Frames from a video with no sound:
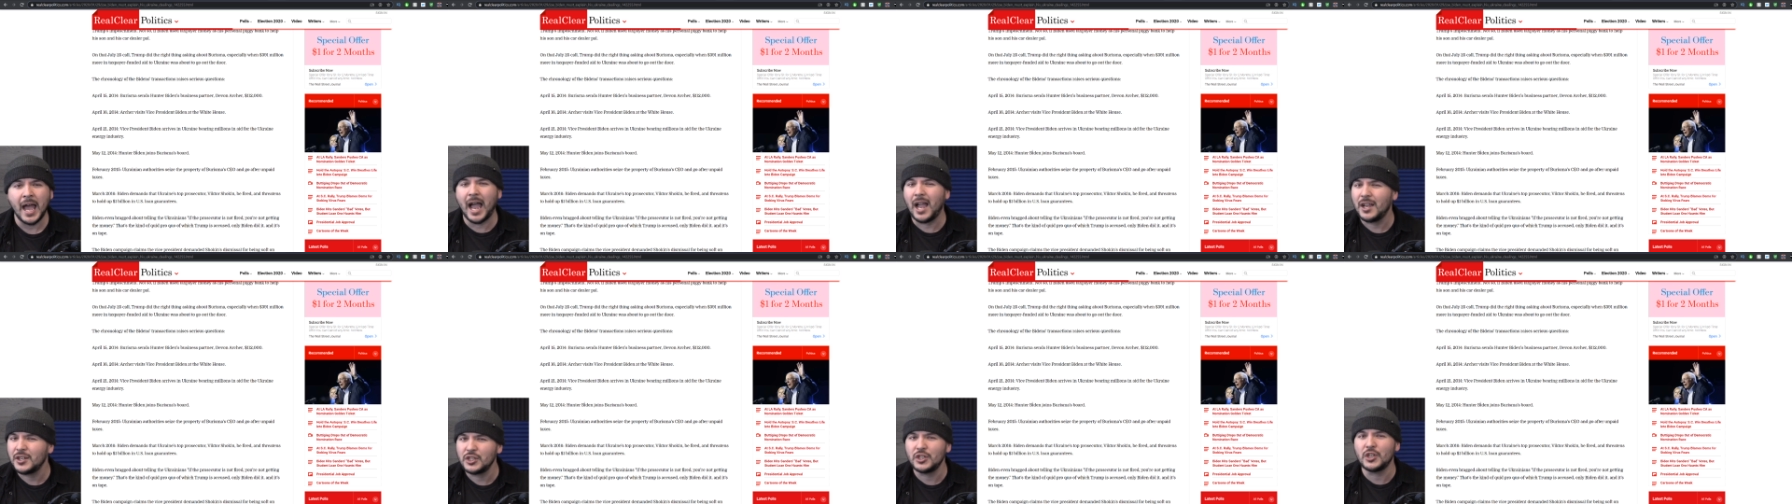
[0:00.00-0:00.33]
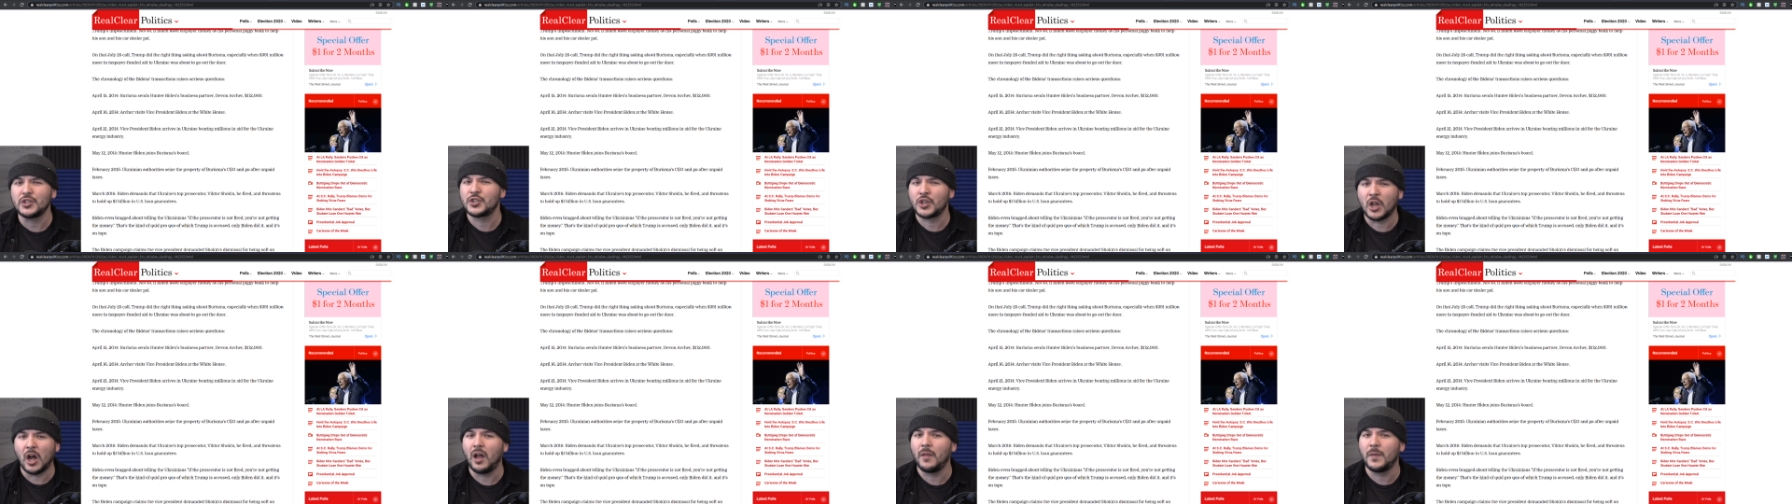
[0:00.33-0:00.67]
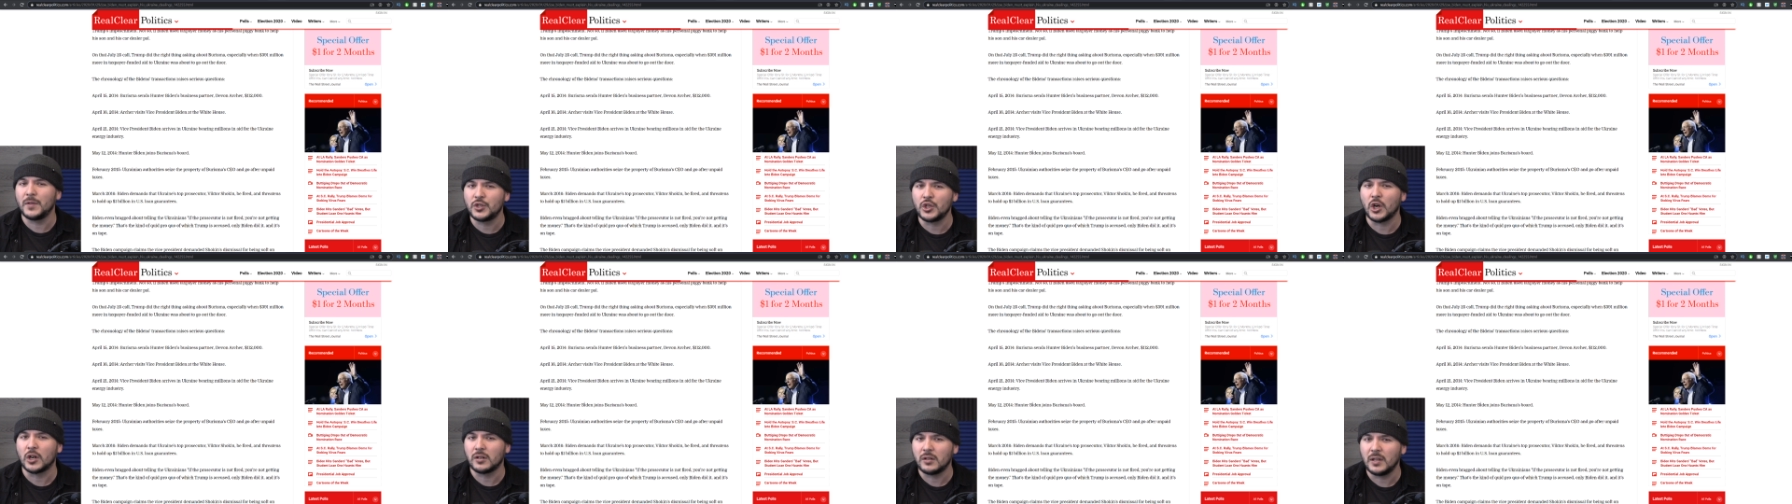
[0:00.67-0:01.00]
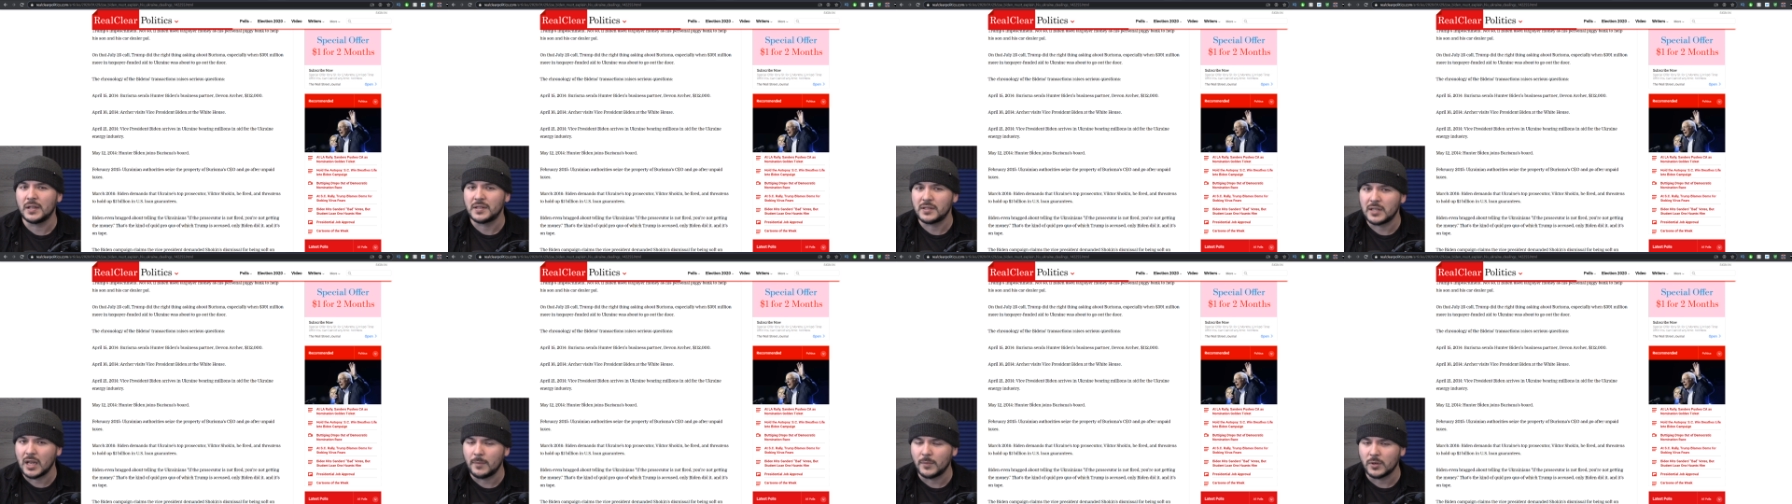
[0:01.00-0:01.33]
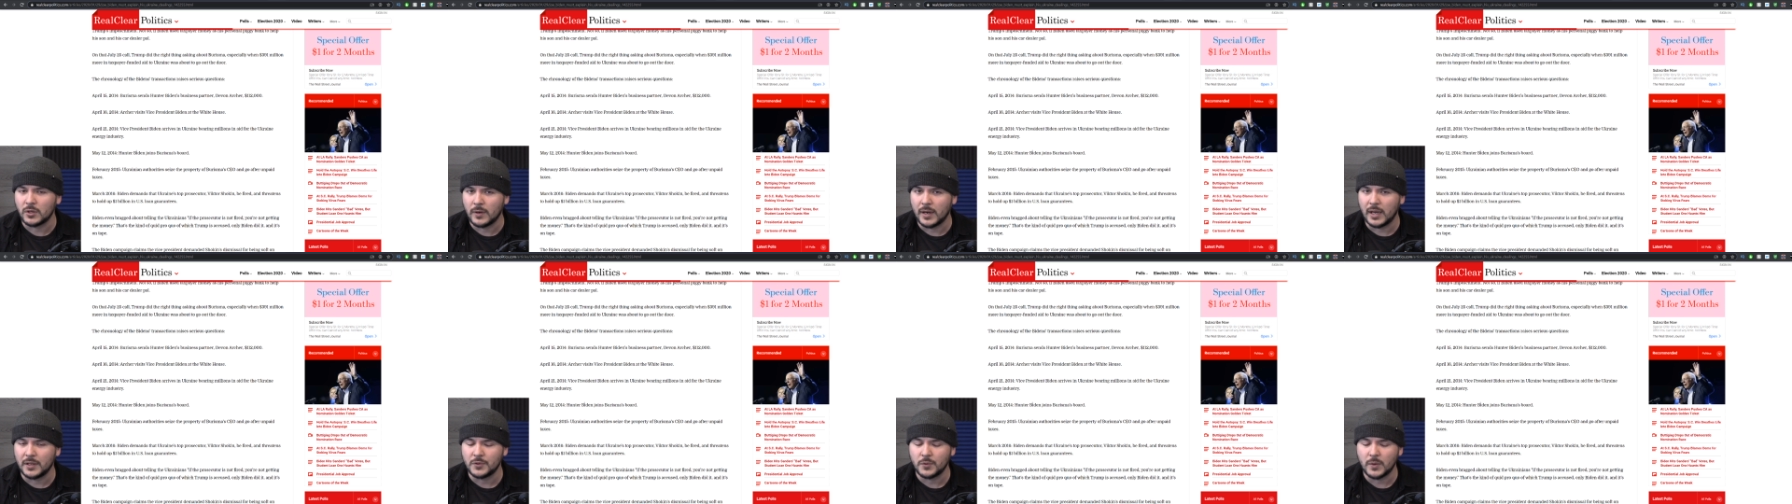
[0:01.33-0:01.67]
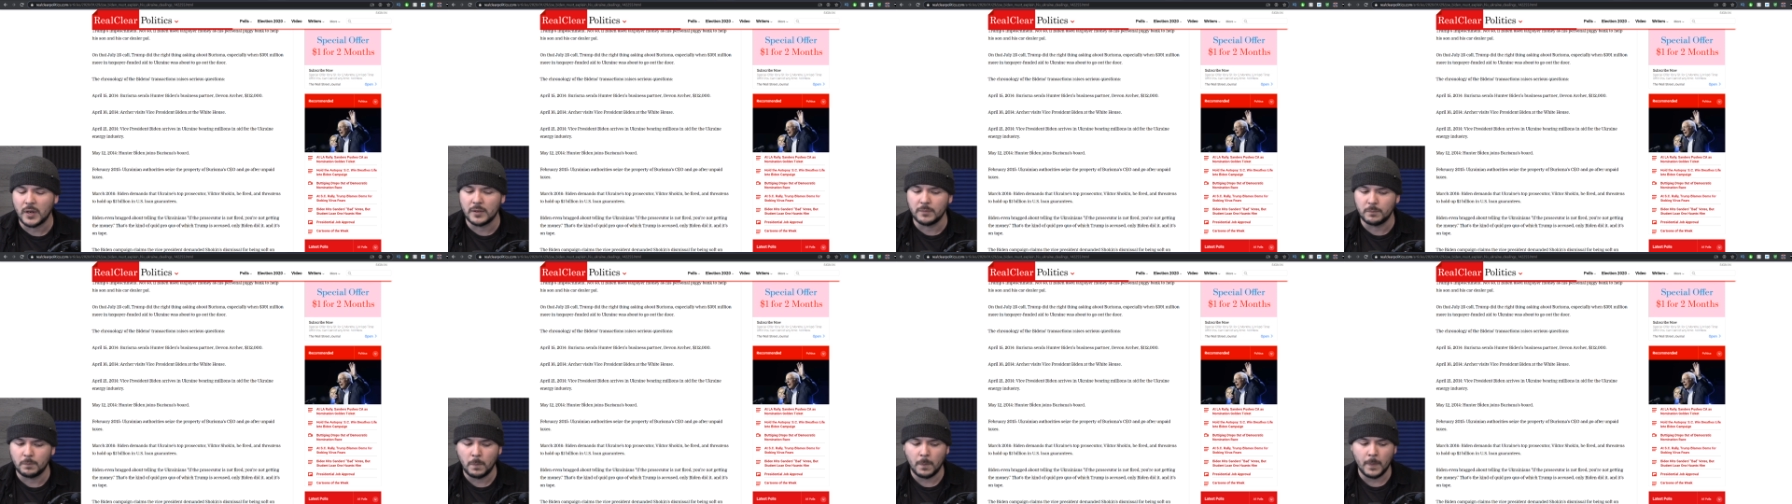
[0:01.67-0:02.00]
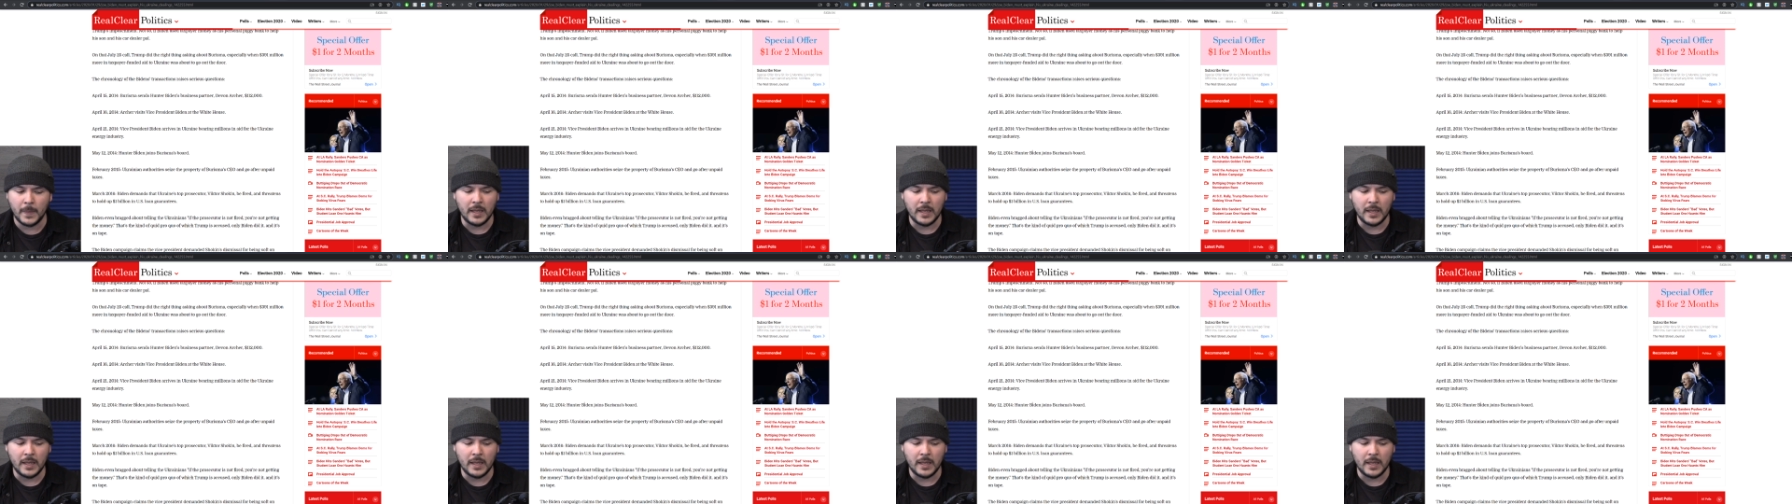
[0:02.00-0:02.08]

I should just call the journalists Democrats, right?